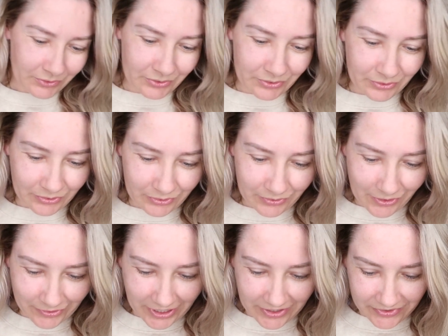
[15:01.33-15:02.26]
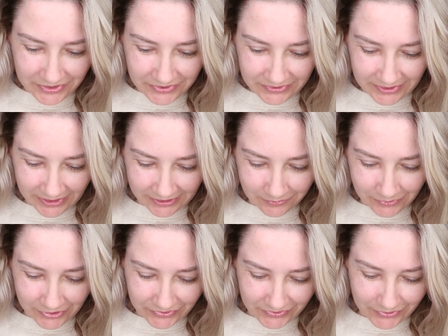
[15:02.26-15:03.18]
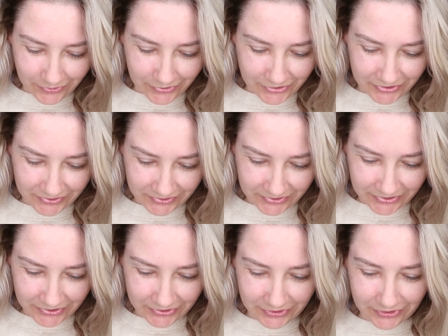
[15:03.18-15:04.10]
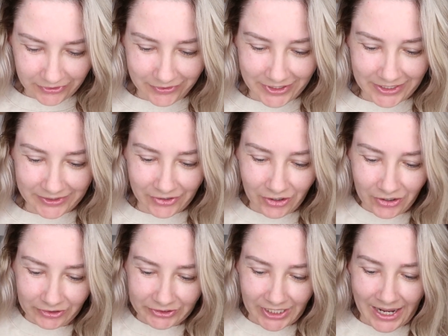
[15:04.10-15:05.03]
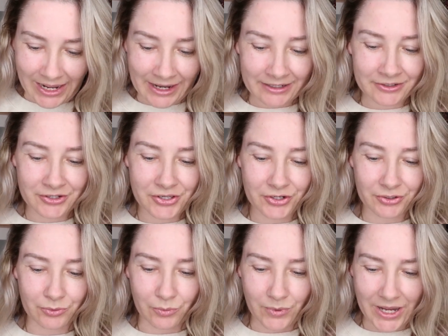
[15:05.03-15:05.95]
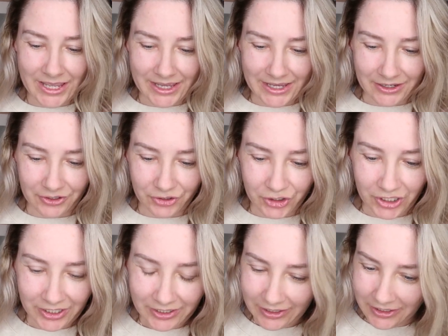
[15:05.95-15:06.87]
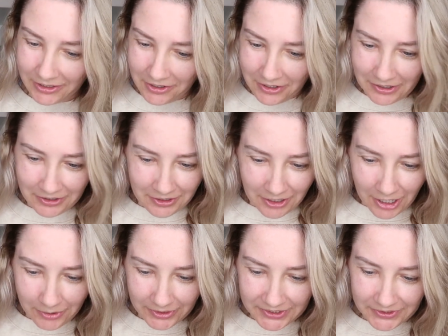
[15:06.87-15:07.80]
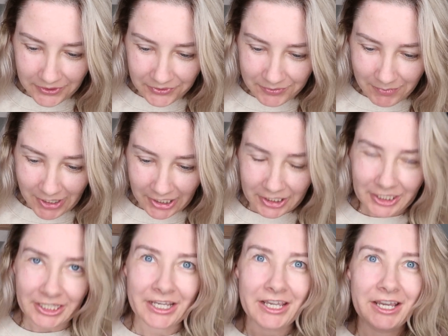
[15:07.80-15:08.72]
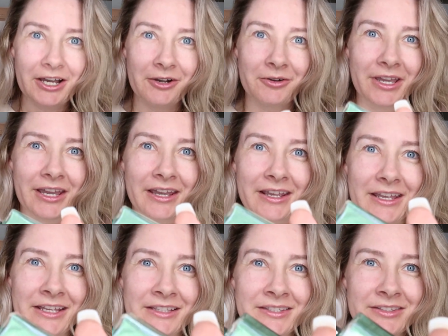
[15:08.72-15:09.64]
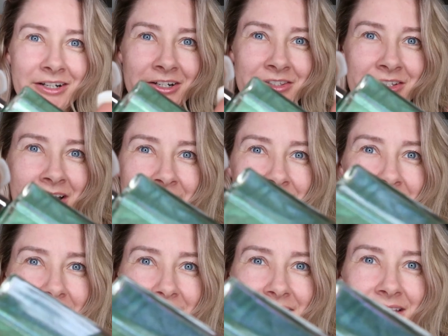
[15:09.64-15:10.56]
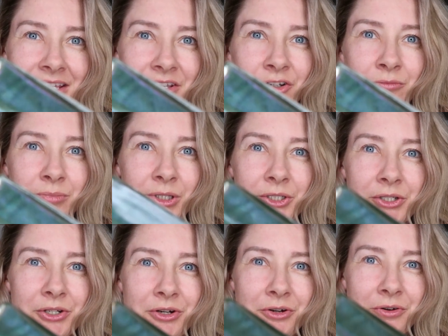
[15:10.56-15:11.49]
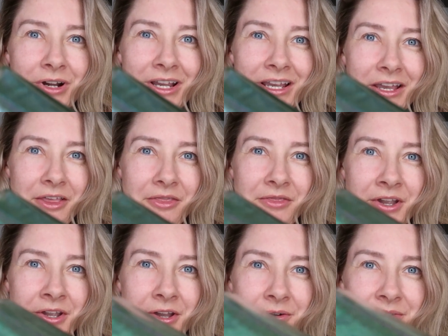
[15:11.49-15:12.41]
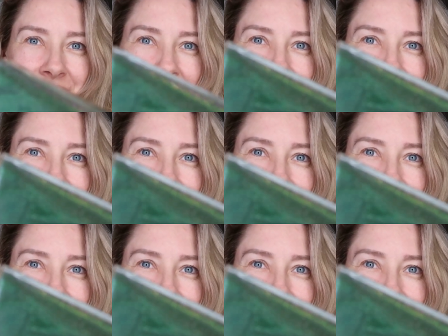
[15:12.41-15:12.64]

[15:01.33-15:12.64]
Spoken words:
Ooh, okay, this second one is gorgeous too. It's called Act Your Wage. Oh, it's so sparkly. Okay, it starts off like teal blue, then goes